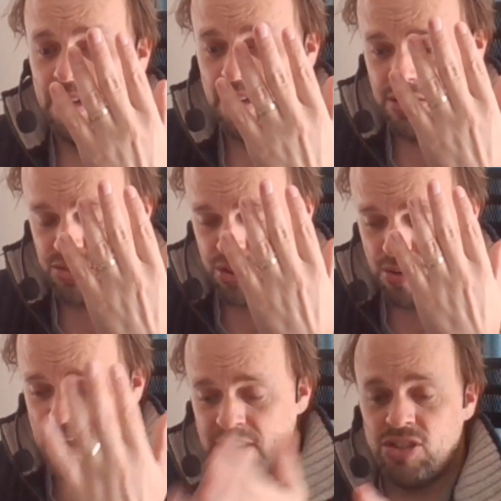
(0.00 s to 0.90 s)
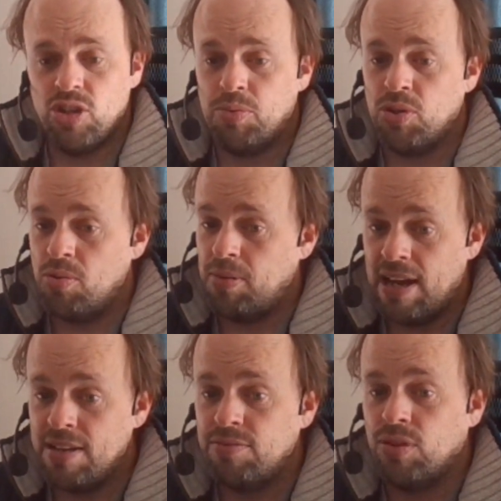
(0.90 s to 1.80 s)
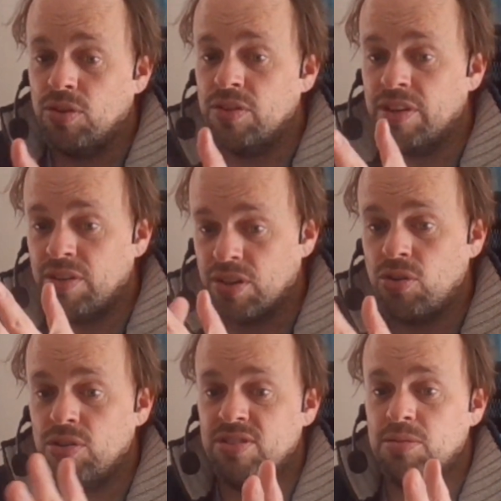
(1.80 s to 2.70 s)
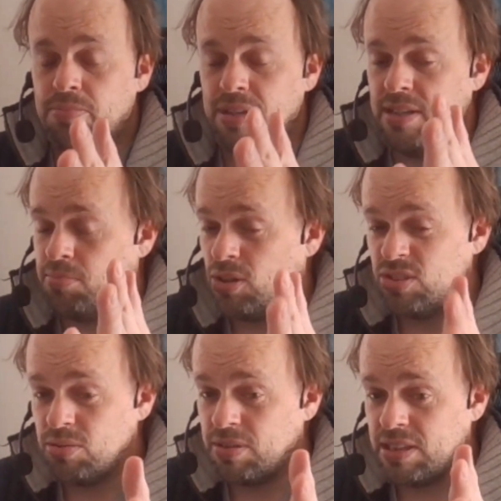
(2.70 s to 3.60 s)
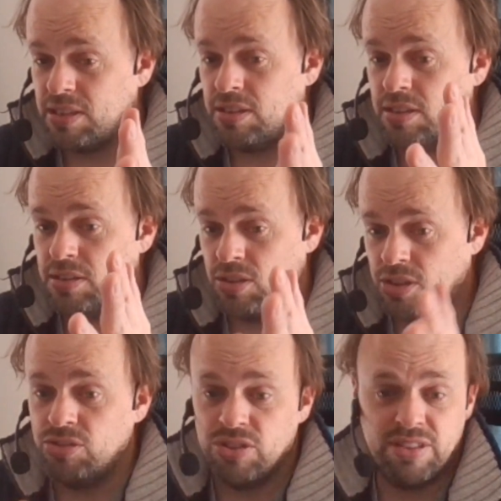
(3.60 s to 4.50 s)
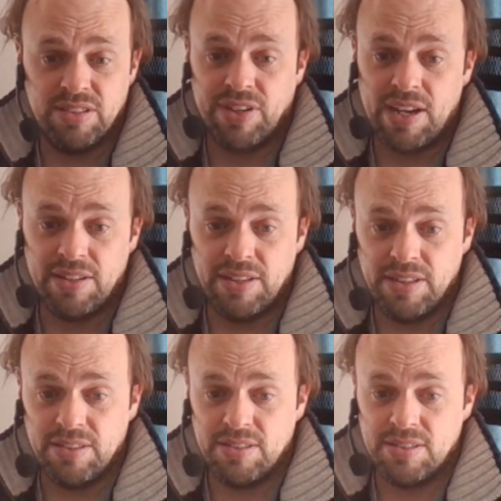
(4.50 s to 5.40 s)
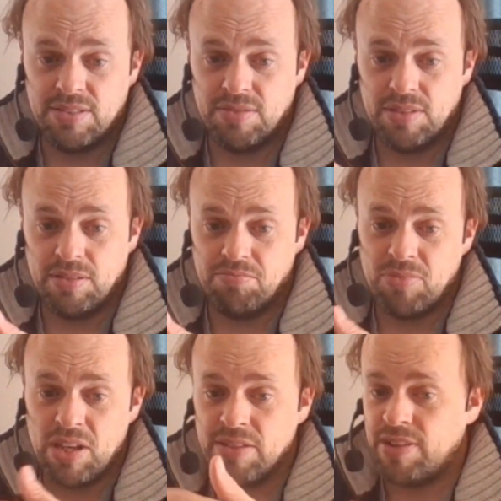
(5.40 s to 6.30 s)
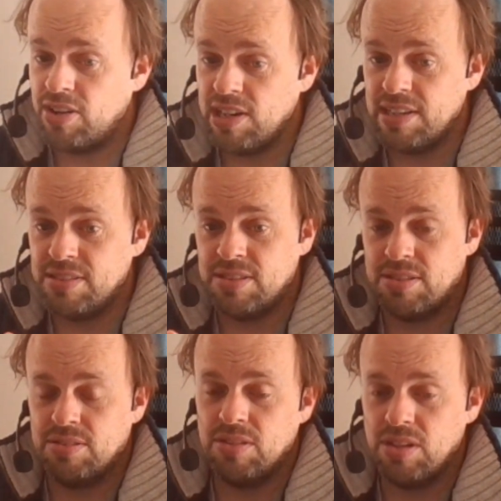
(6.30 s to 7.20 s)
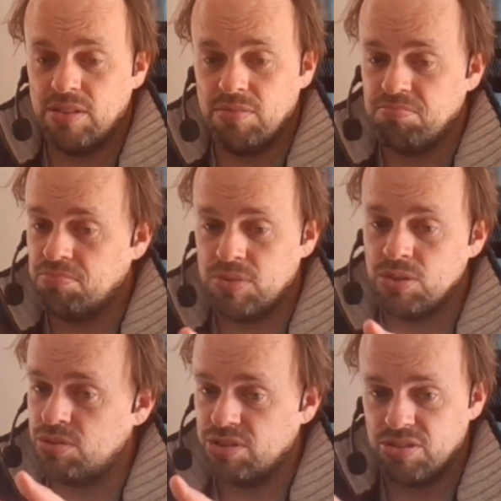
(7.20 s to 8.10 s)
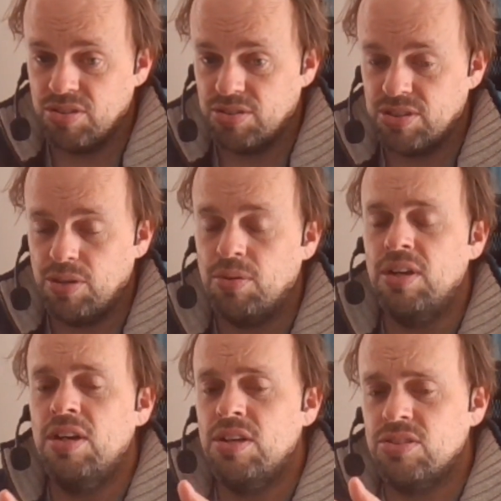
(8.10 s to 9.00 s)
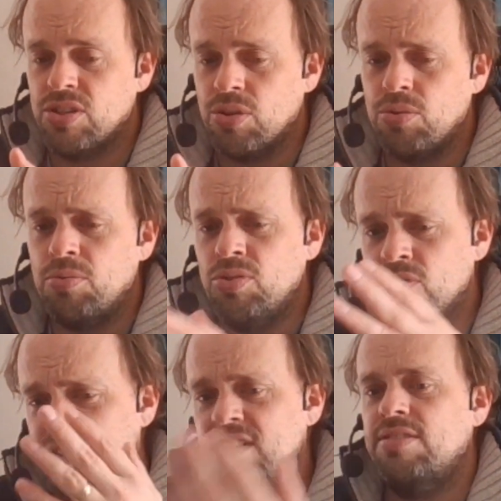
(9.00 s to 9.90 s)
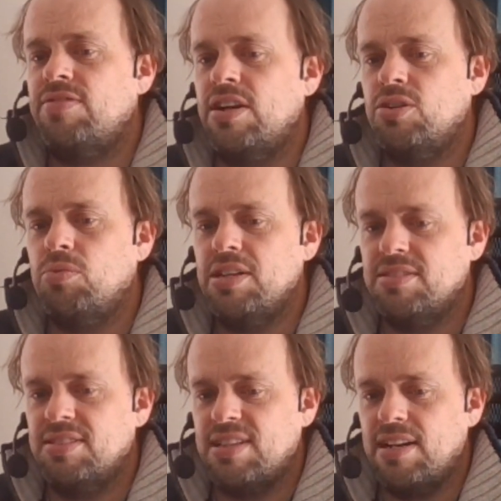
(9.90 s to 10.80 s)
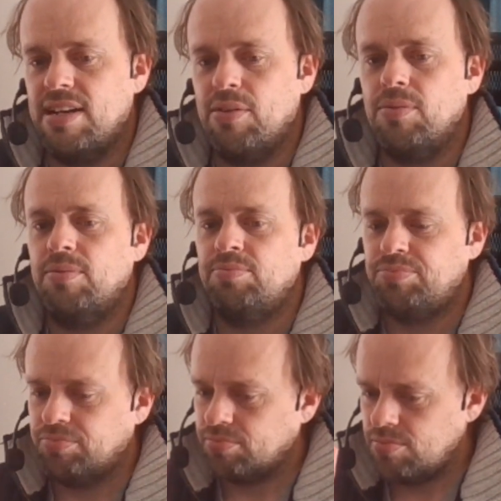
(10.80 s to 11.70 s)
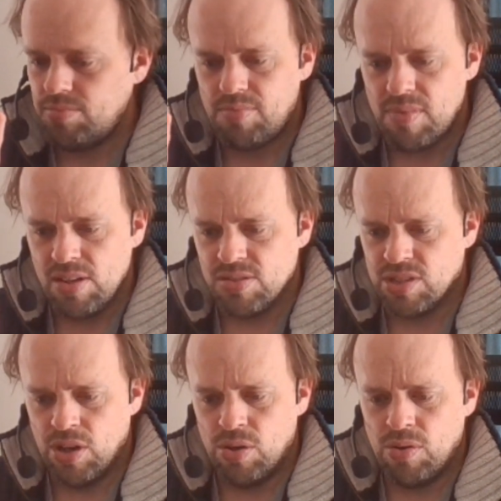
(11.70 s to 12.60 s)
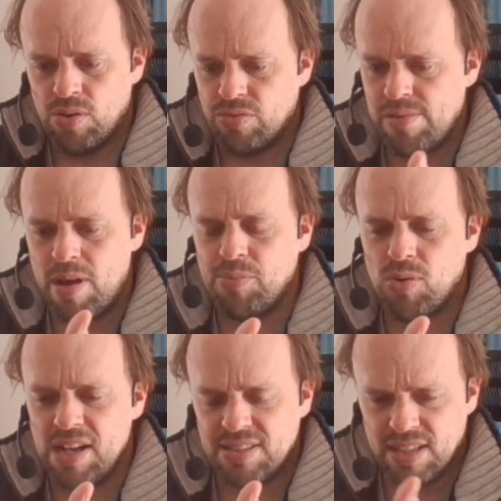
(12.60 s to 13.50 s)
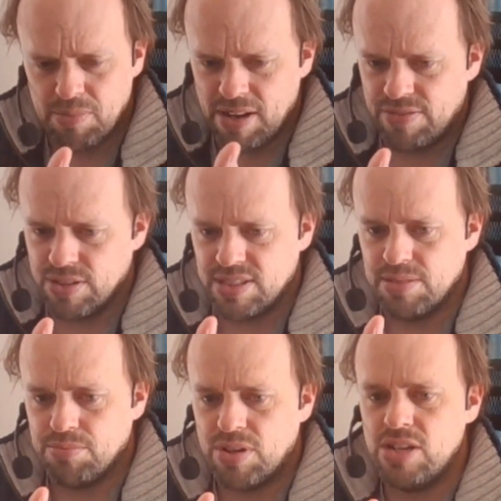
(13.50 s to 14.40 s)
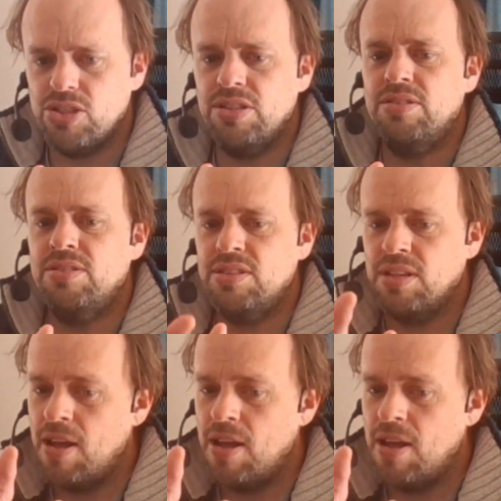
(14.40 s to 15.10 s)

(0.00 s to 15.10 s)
so any job you apply for, there are going to be possibly hundreds of candidates, at the very least 24 or so. So you need to find a way to stand out. So remember what I said about first impressions.